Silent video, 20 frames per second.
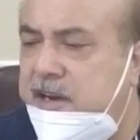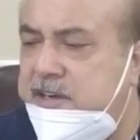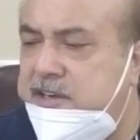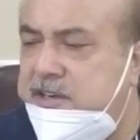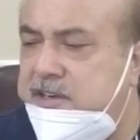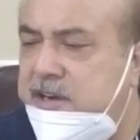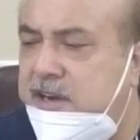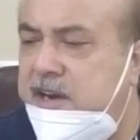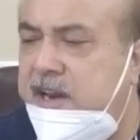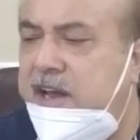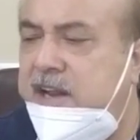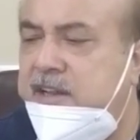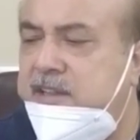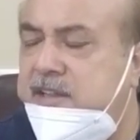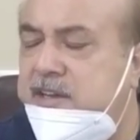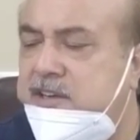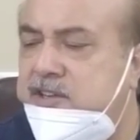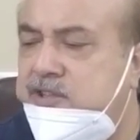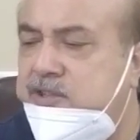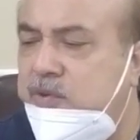national
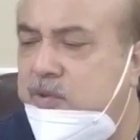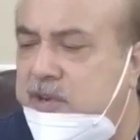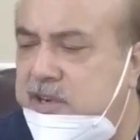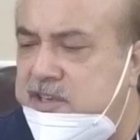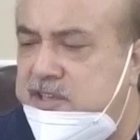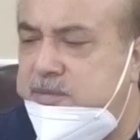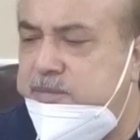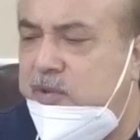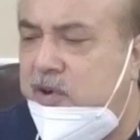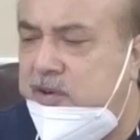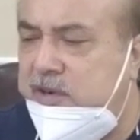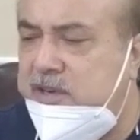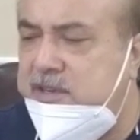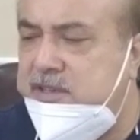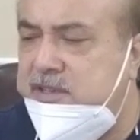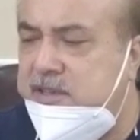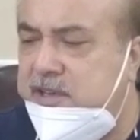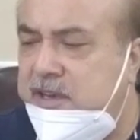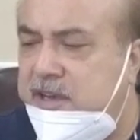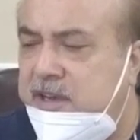health insurance
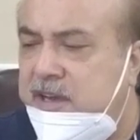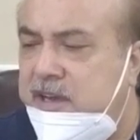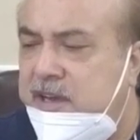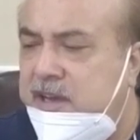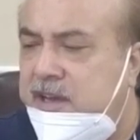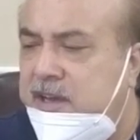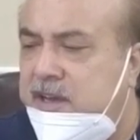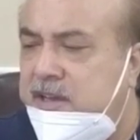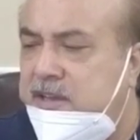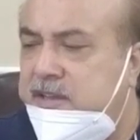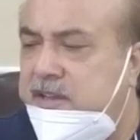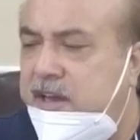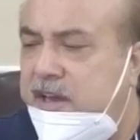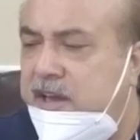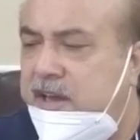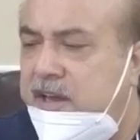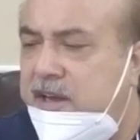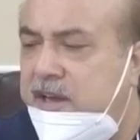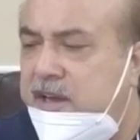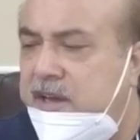models.
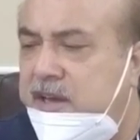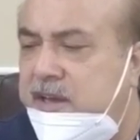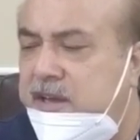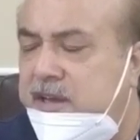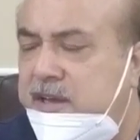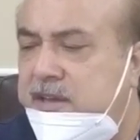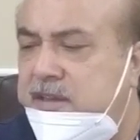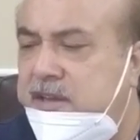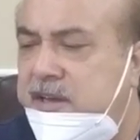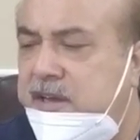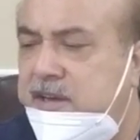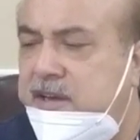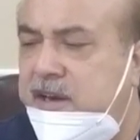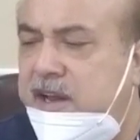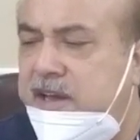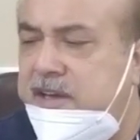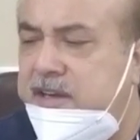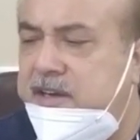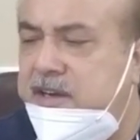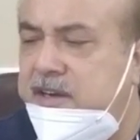They're
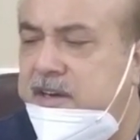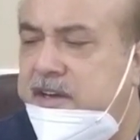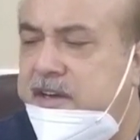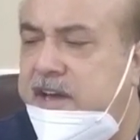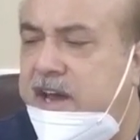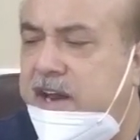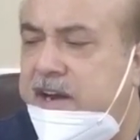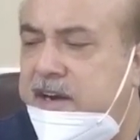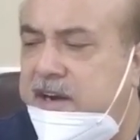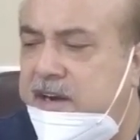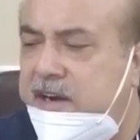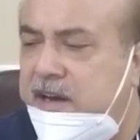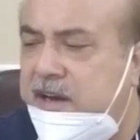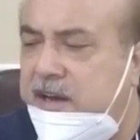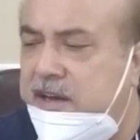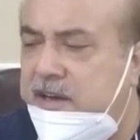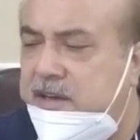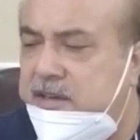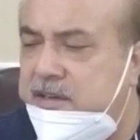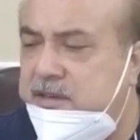like in
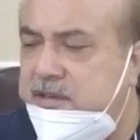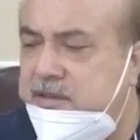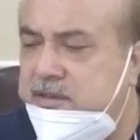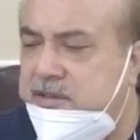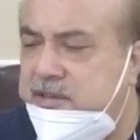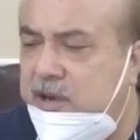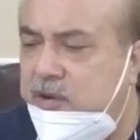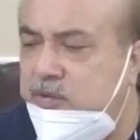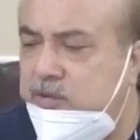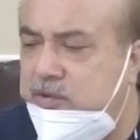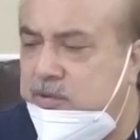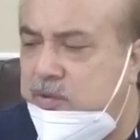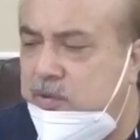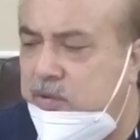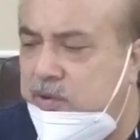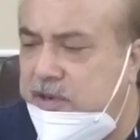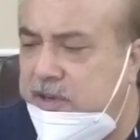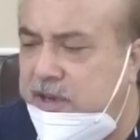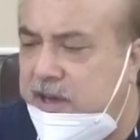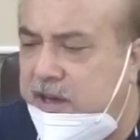Canada, South
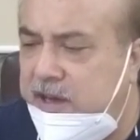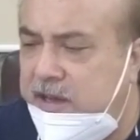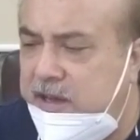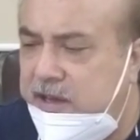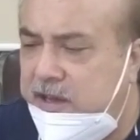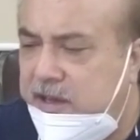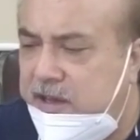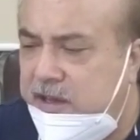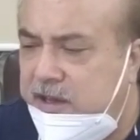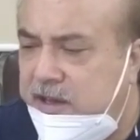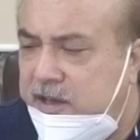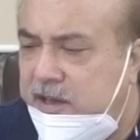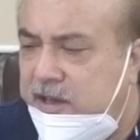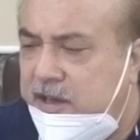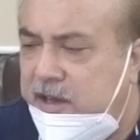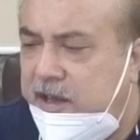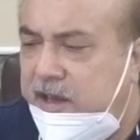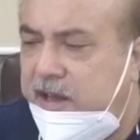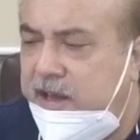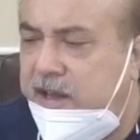Korea,
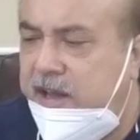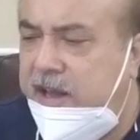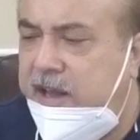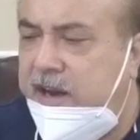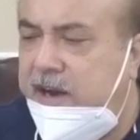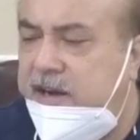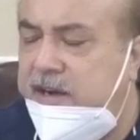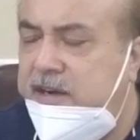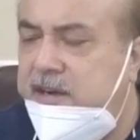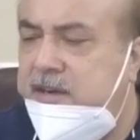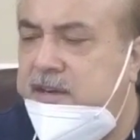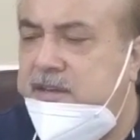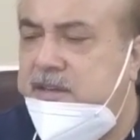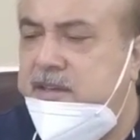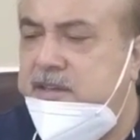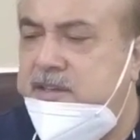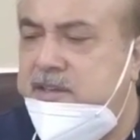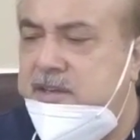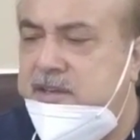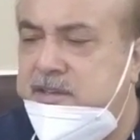and
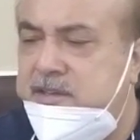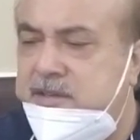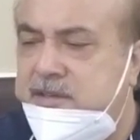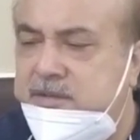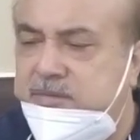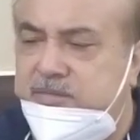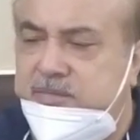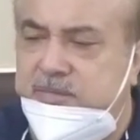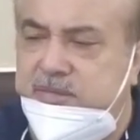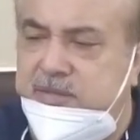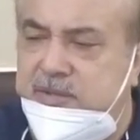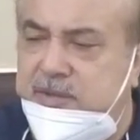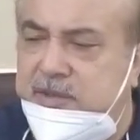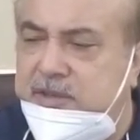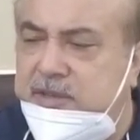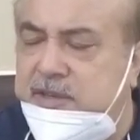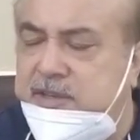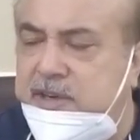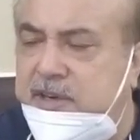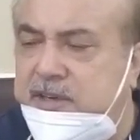
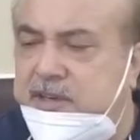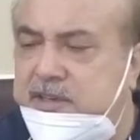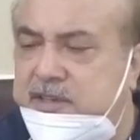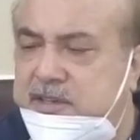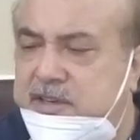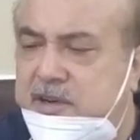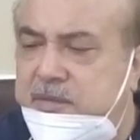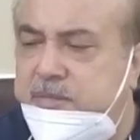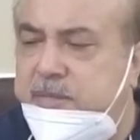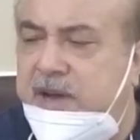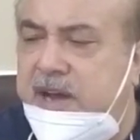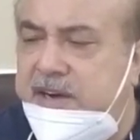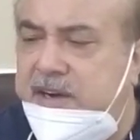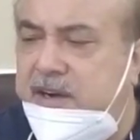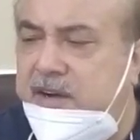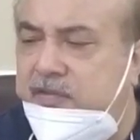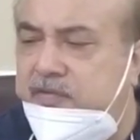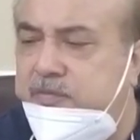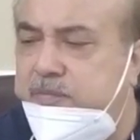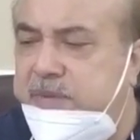it is
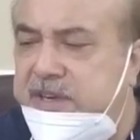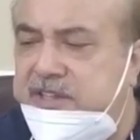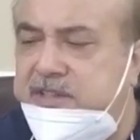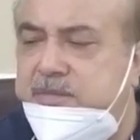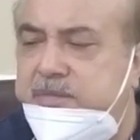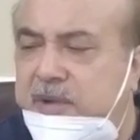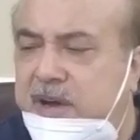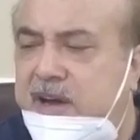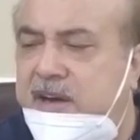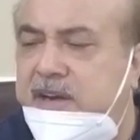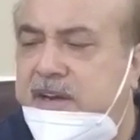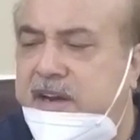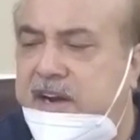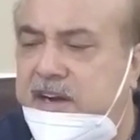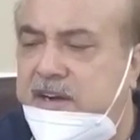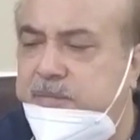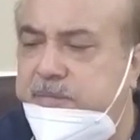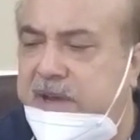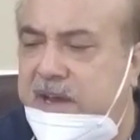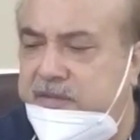combined of
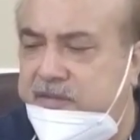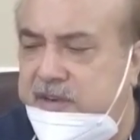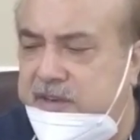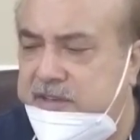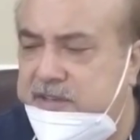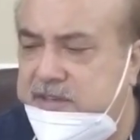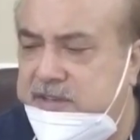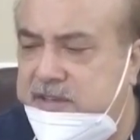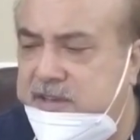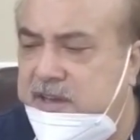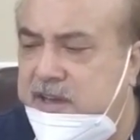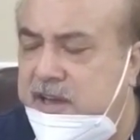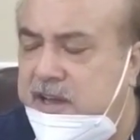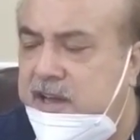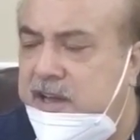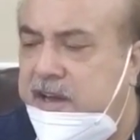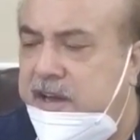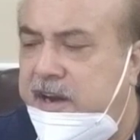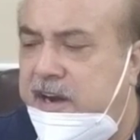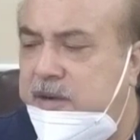Bismarck and Beverages,
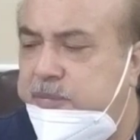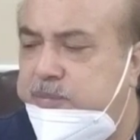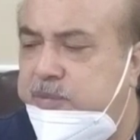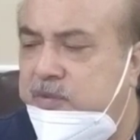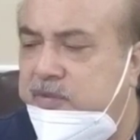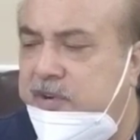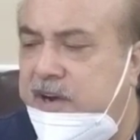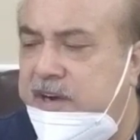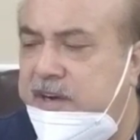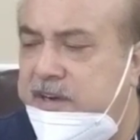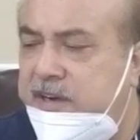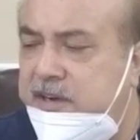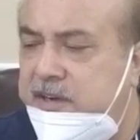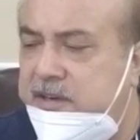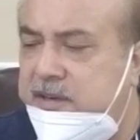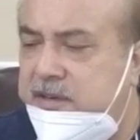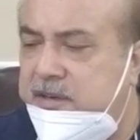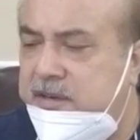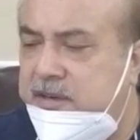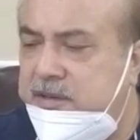and
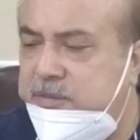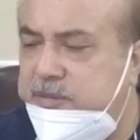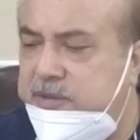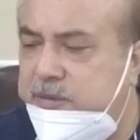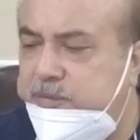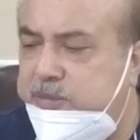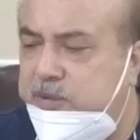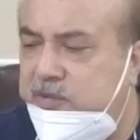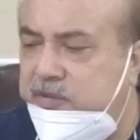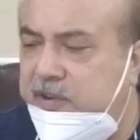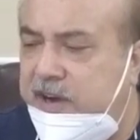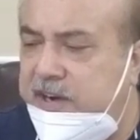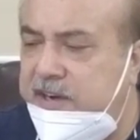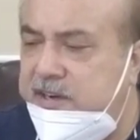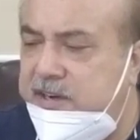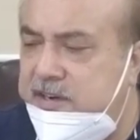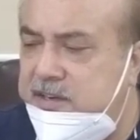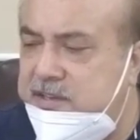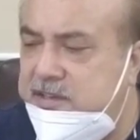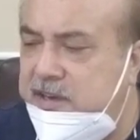provided the
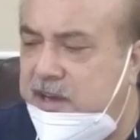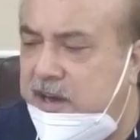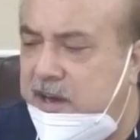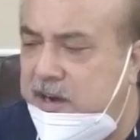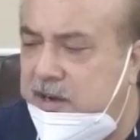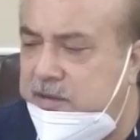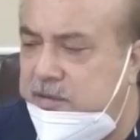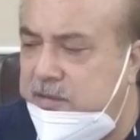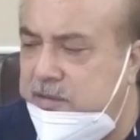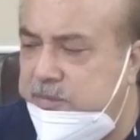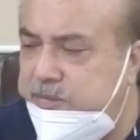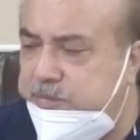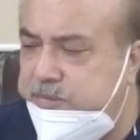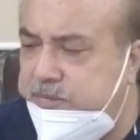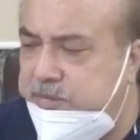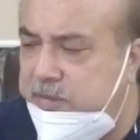providers are